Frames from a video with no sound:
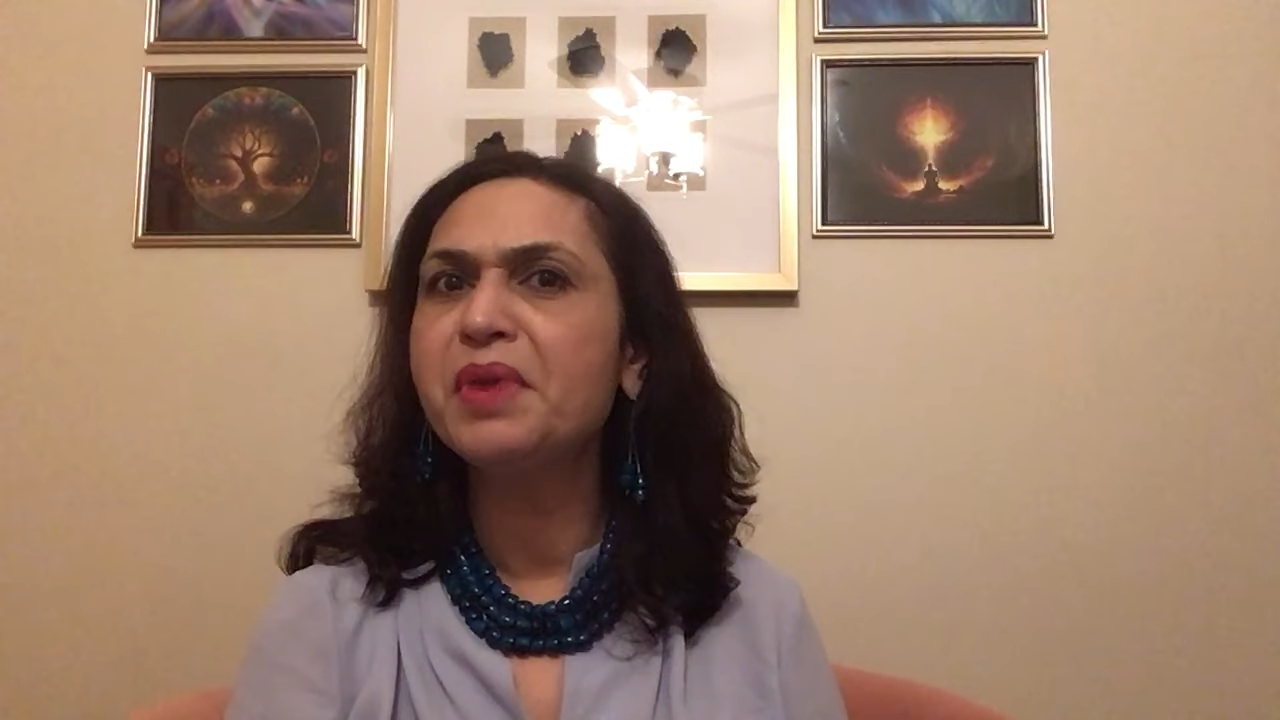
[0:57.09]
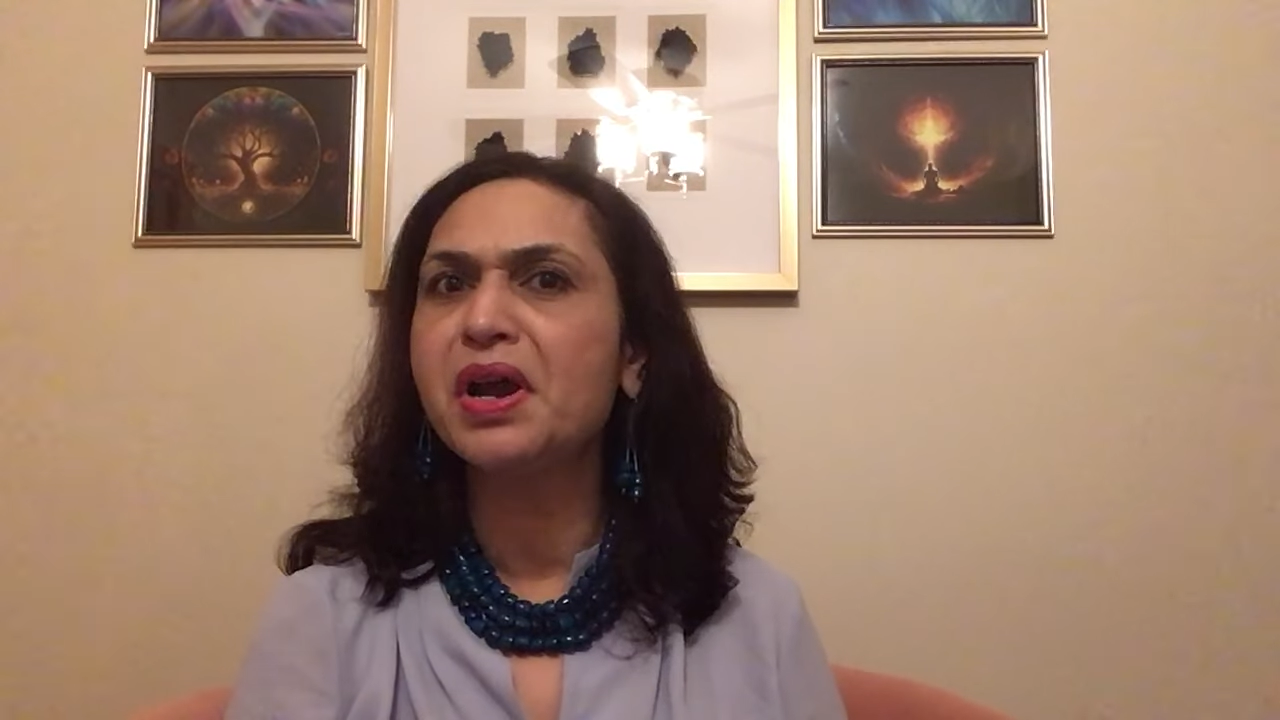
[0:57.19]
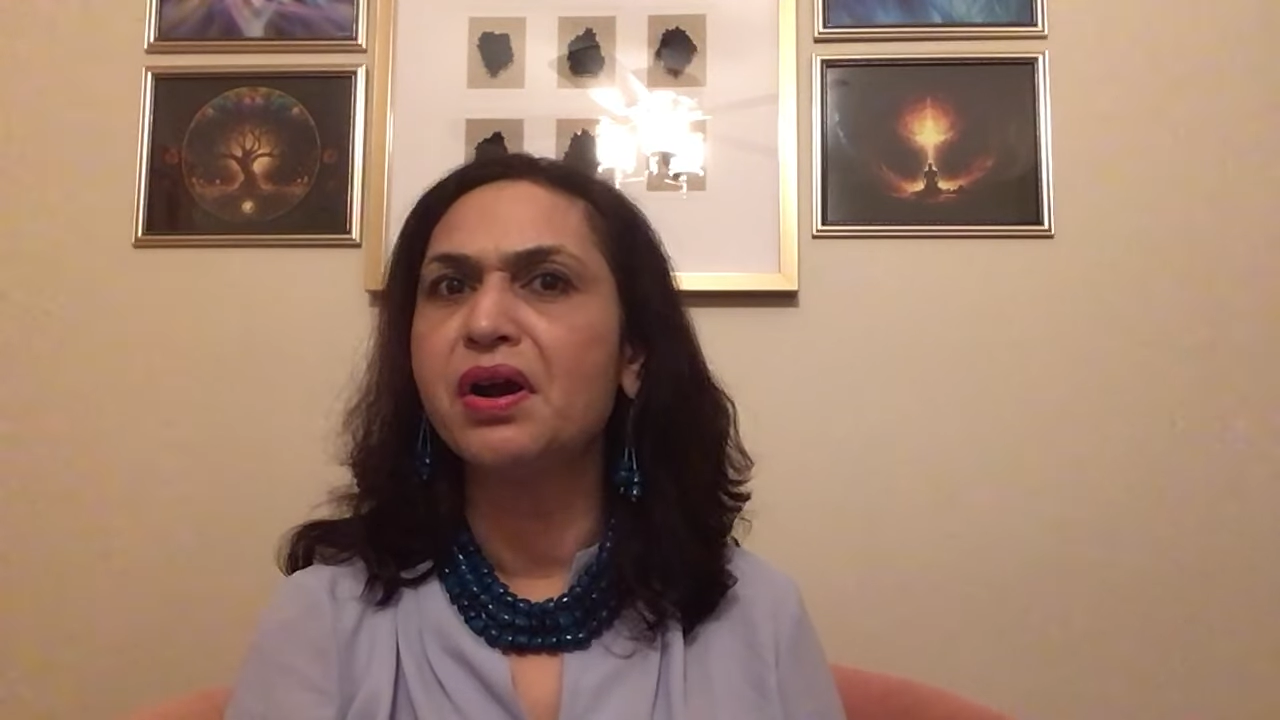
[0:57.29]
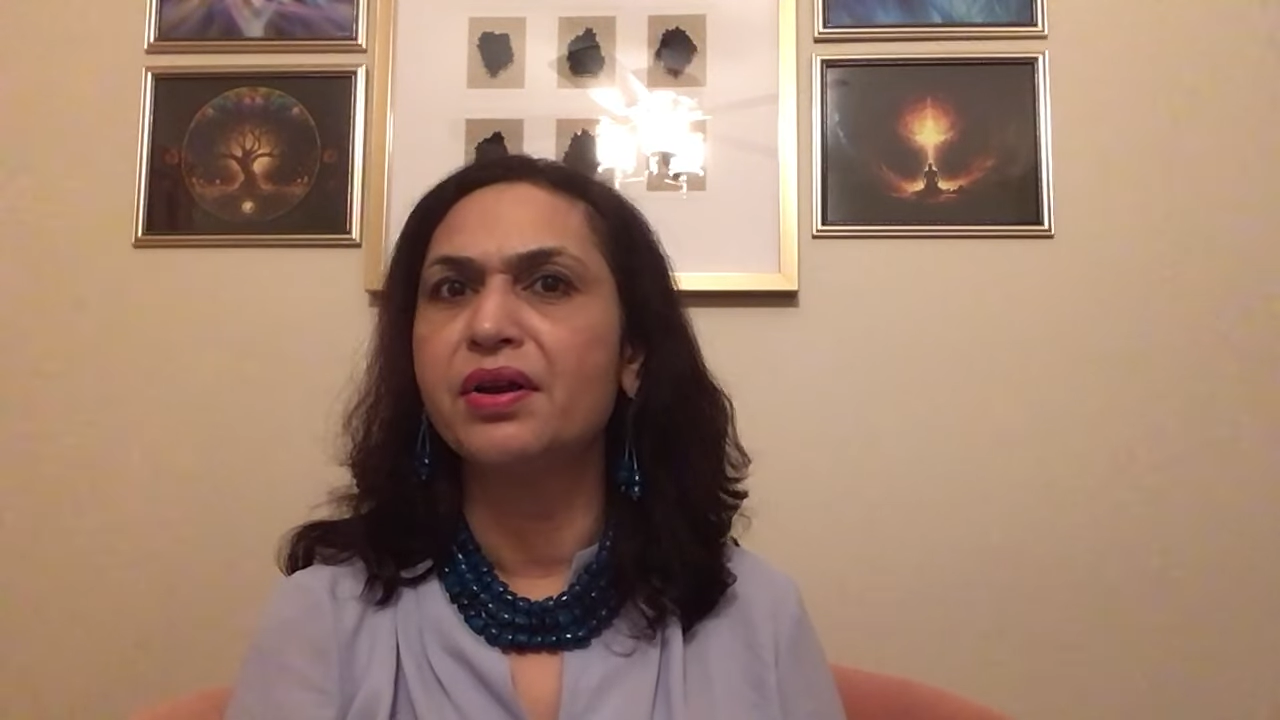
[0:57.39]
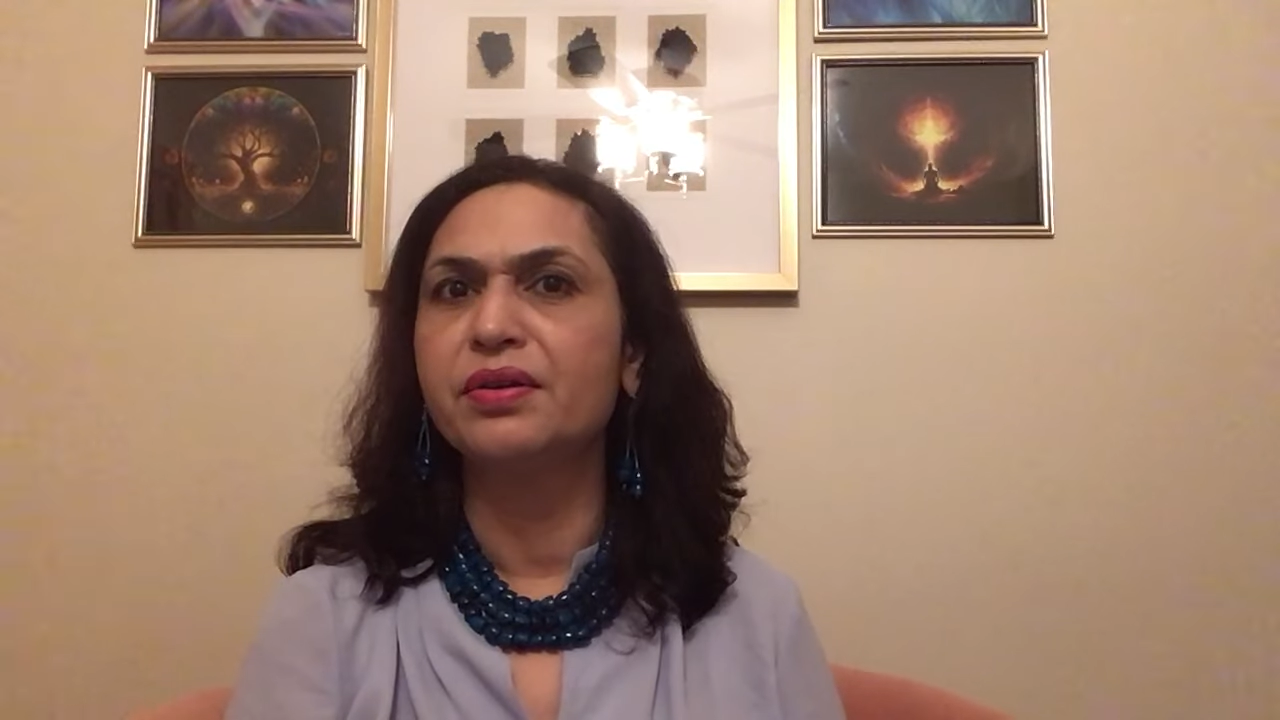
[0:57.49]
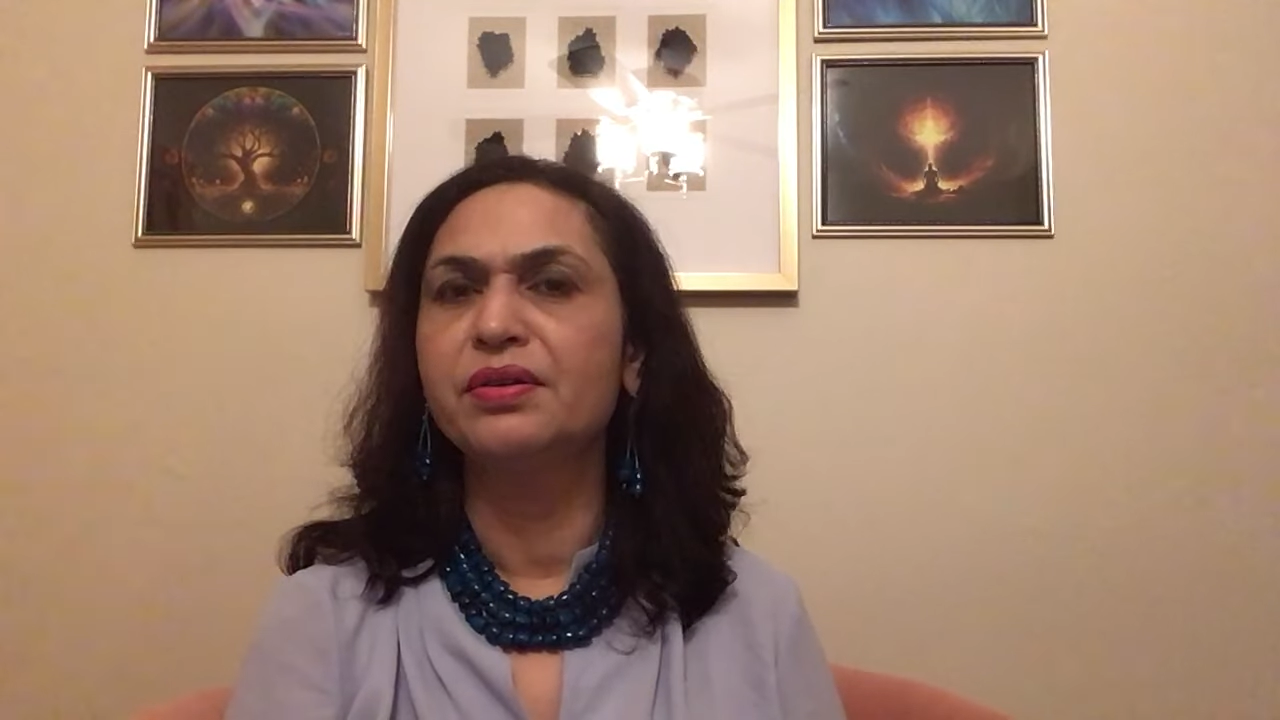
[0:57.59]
car,